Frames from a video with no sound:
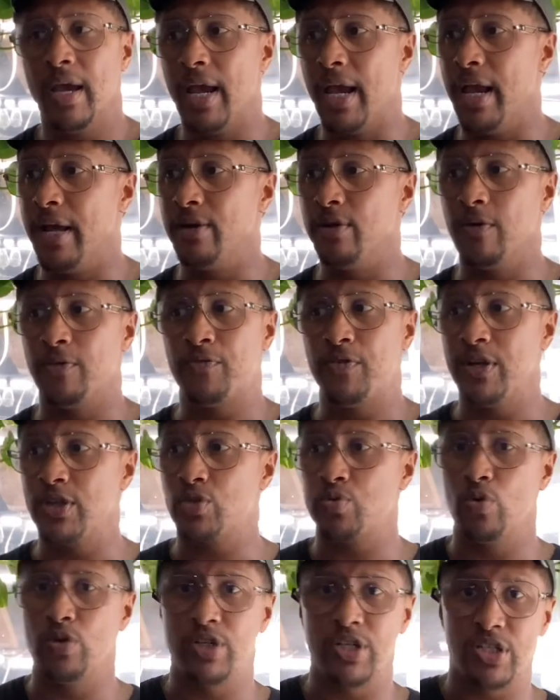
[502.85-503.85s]
and your
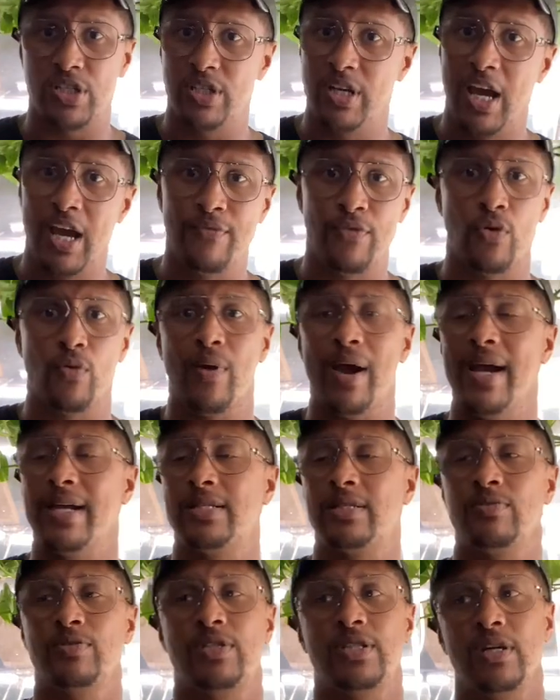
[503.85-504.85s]
fish will just never right
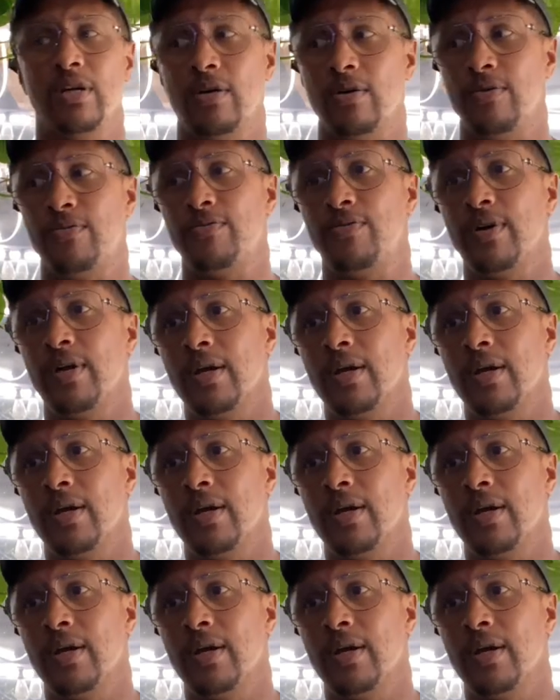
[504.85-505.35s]
himself,